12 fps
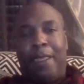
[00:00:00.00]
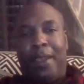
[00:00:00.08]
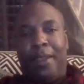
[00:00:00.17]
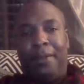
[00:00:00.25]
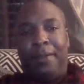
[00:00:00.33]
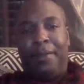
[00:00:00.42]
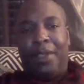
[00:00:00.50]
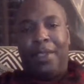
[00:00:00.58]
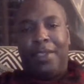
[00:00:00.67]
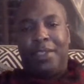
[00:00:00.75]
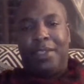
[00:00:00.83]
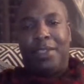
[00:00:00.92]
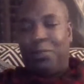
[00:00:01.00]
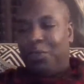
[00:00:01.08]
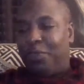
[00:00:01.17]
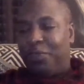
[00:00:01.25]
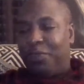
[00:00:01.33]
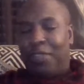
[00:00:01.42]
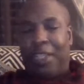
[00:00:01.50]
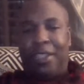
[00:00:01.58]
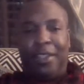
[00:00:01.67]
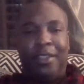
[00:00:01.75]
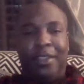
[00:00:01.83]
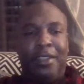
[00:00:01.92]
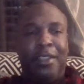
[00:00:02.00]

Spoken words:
hey, I guess that's wishful thinking.